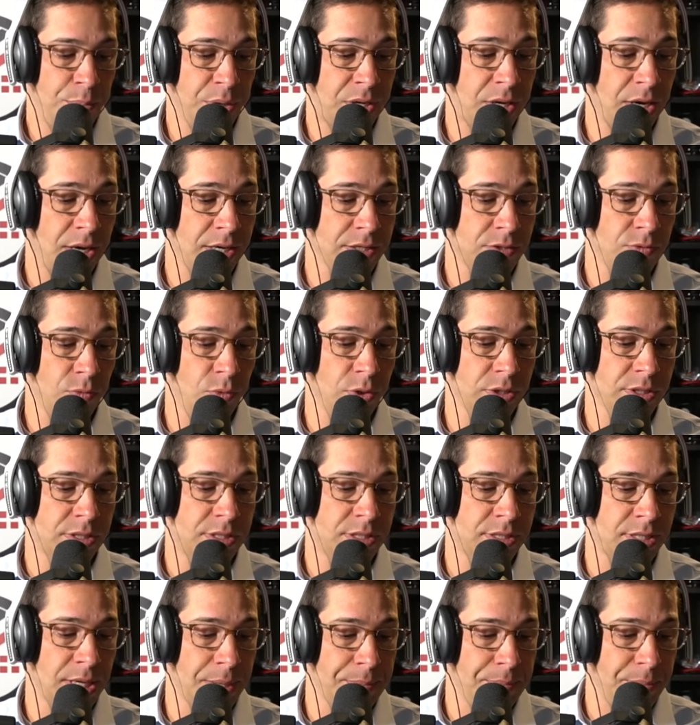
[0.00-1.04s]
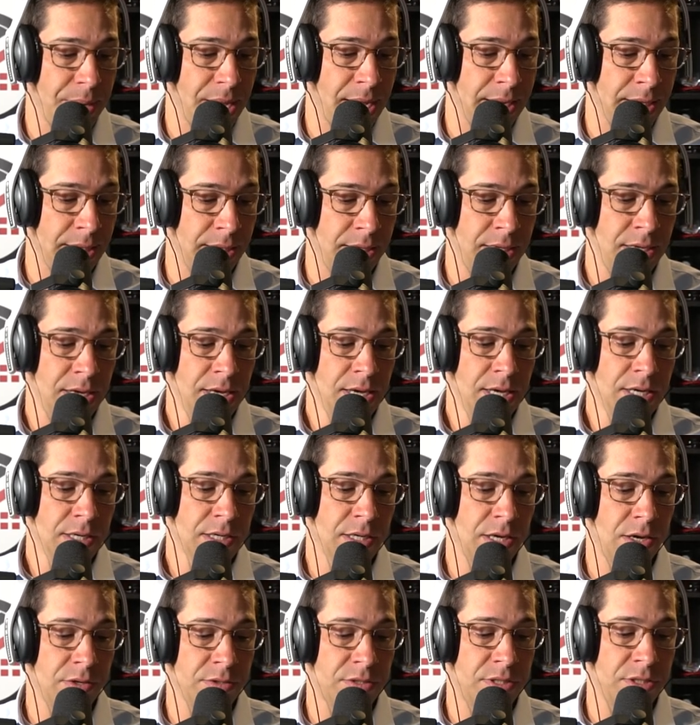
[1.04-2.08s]
Because when somebody
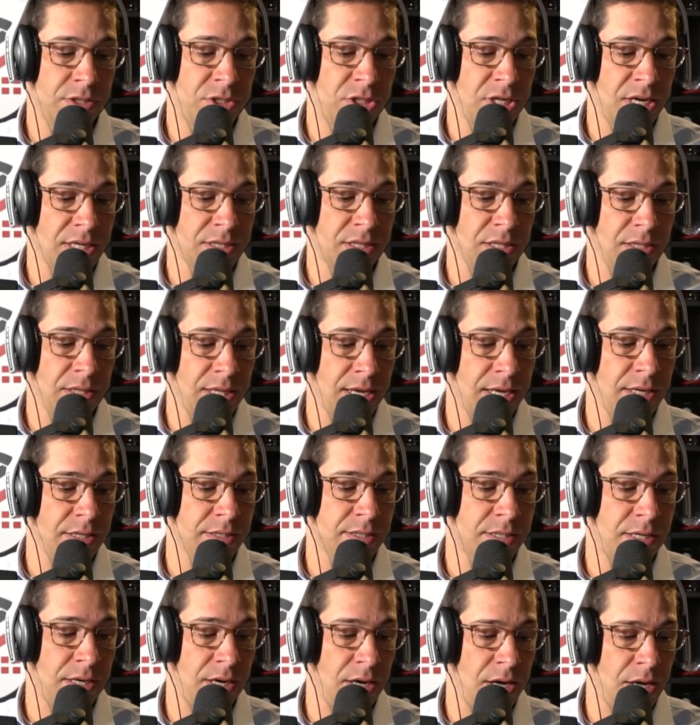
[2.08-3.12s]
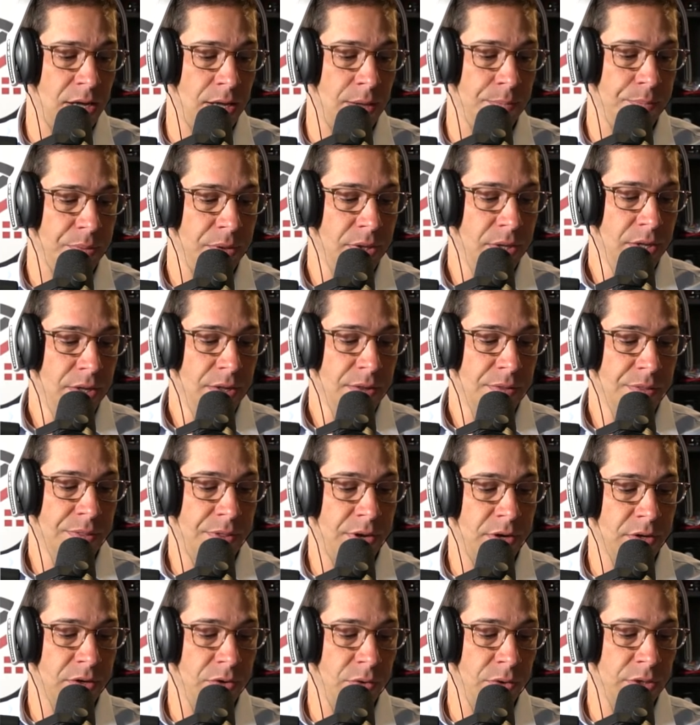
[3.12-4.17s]
goes to check the latest comp,
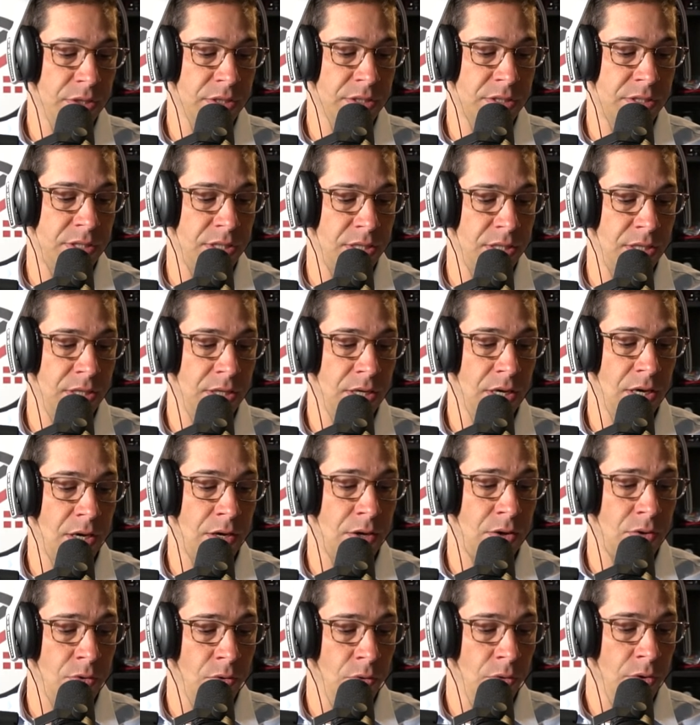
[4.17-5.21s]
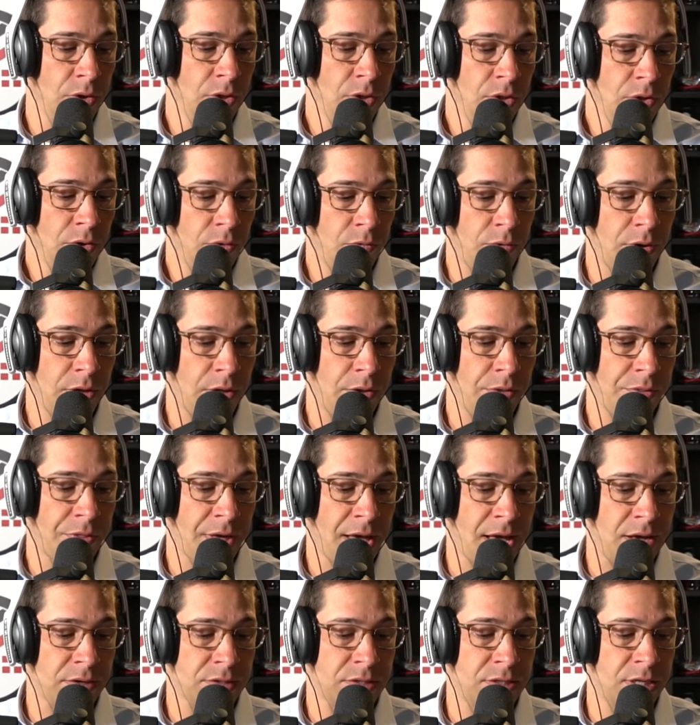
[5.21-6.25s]
they're going to see, oh, well, the
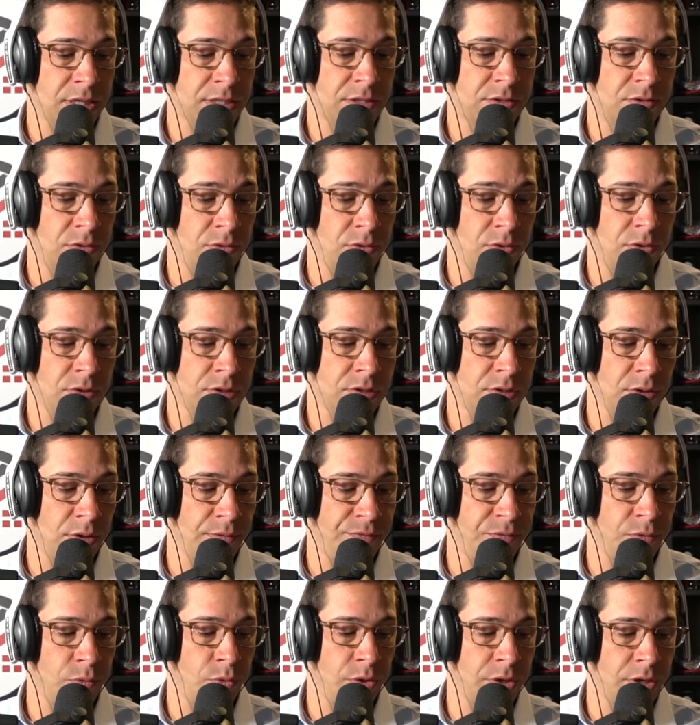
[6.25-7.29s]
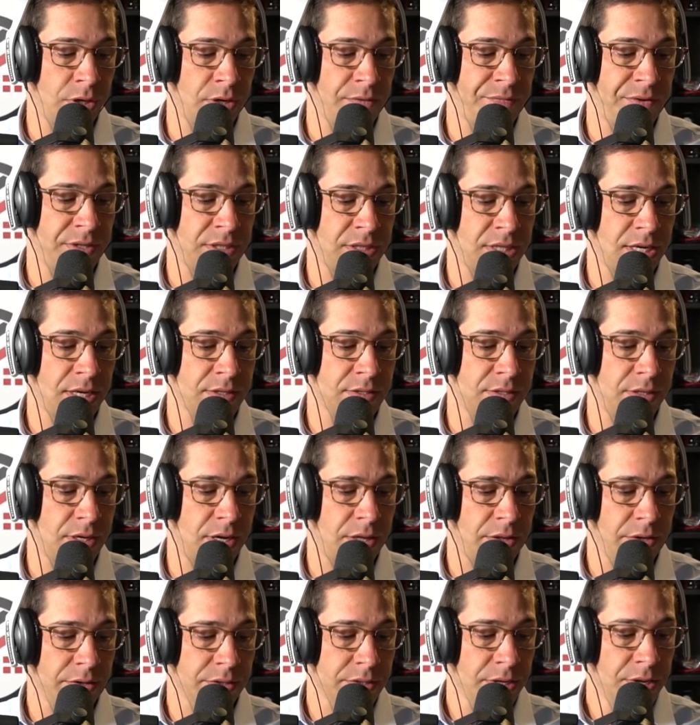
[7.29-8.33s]
house next door sold for
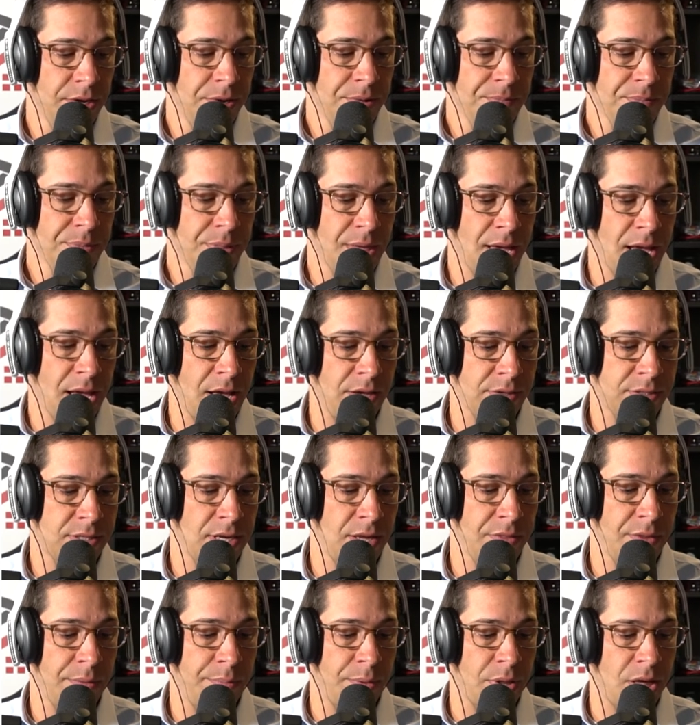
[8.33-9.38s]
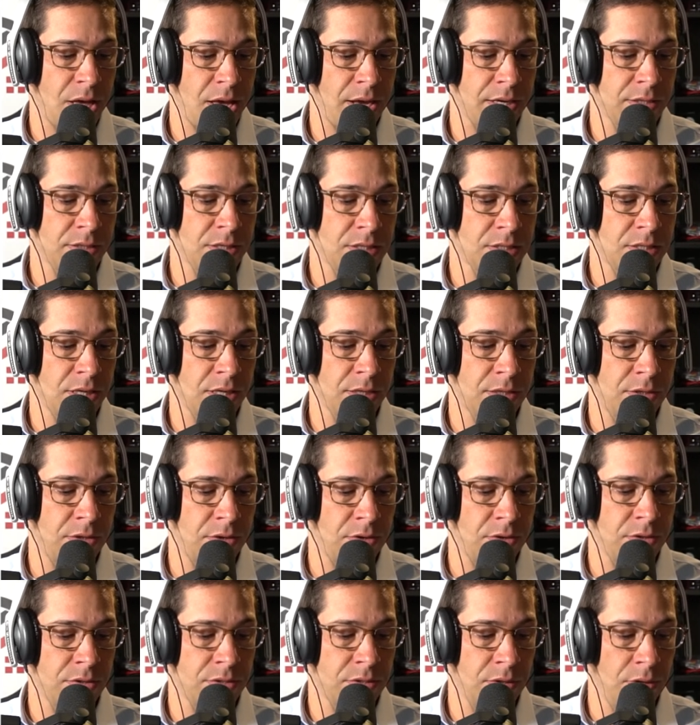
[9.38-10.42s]
$150,000. The house down the block, just like
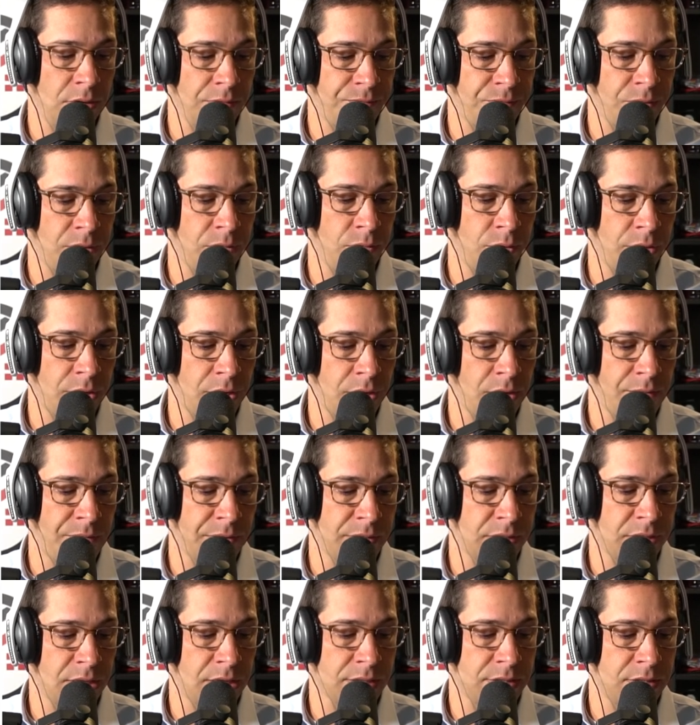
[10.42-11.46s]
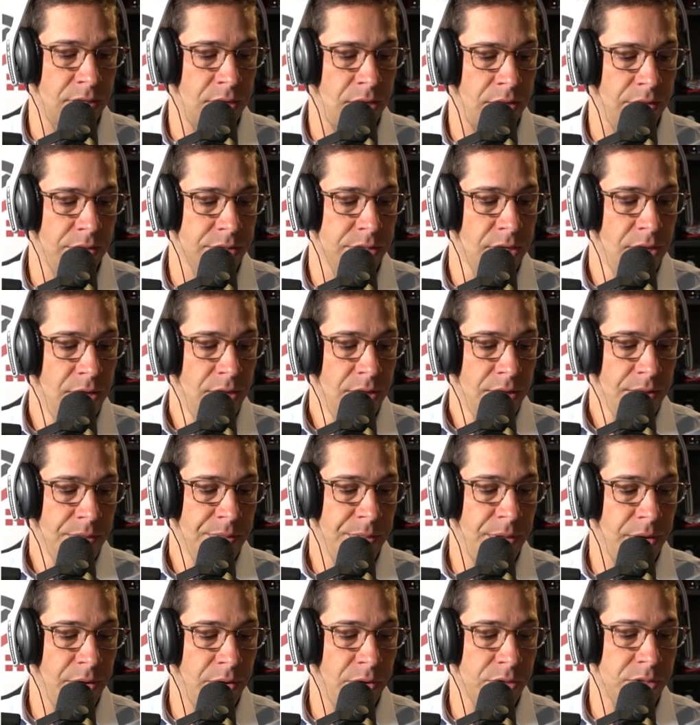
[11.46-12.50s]
yours, sold for $150,000.
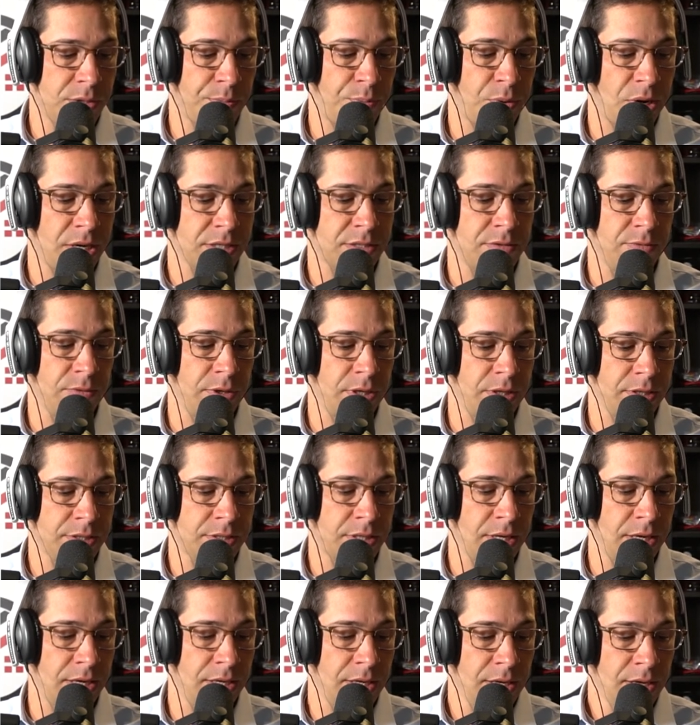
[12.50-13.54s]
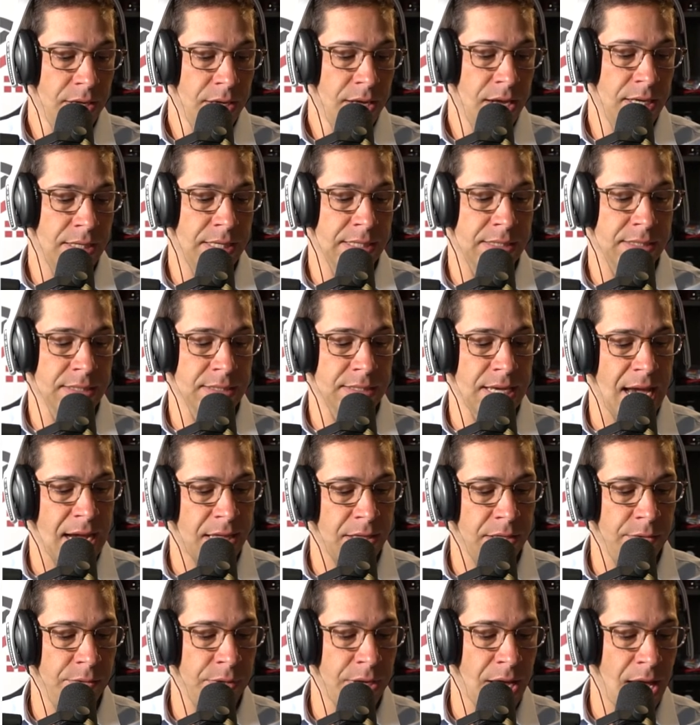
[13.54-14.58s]
There goes the price of real estate, and that's
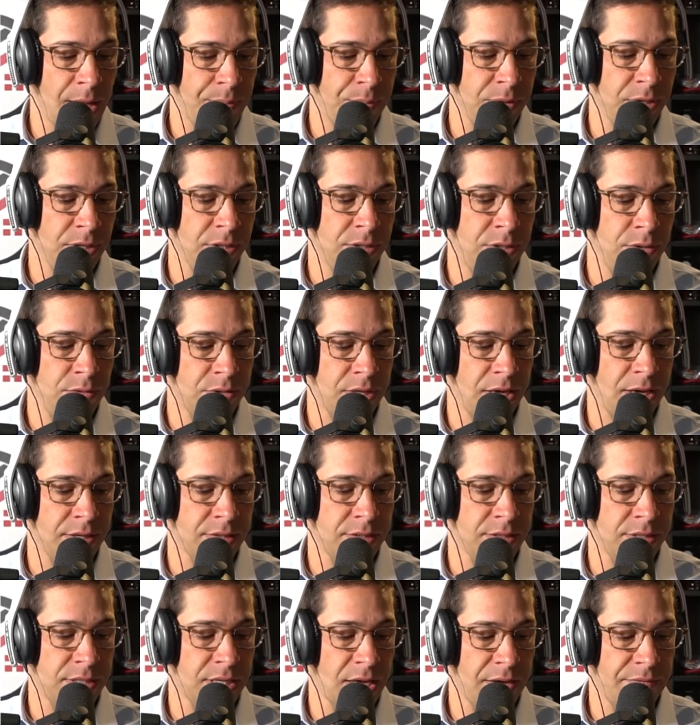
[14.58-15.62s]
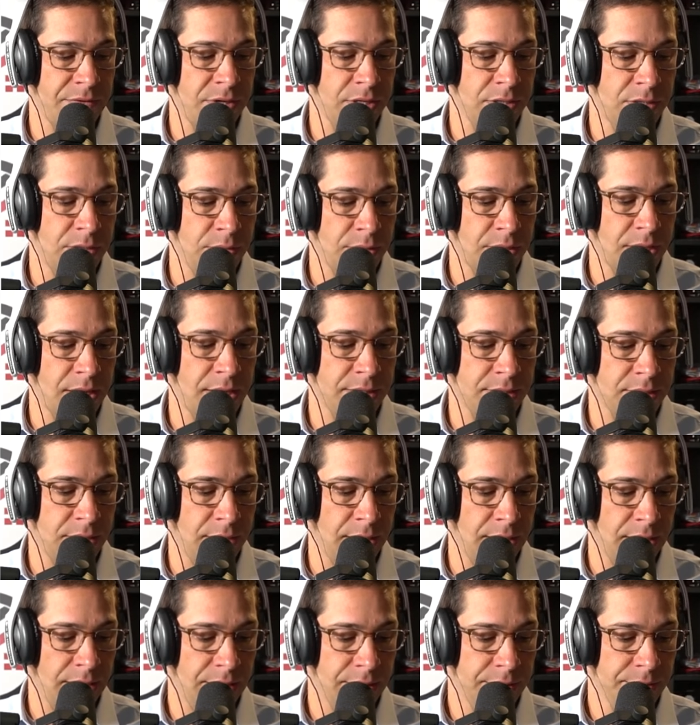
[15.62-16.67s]
exactly what happened in 2007 and
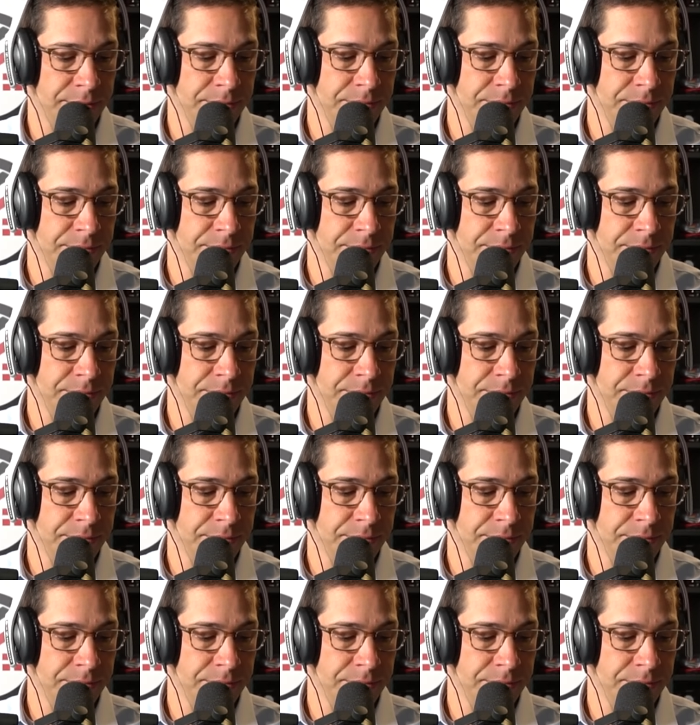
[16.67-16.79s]
2008.